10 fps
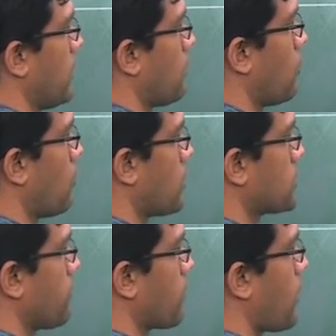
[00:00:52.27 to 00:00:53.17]
recall what
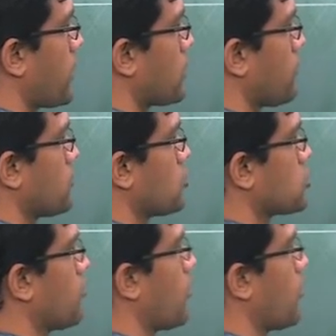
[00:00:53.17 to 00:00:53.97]
the product of those two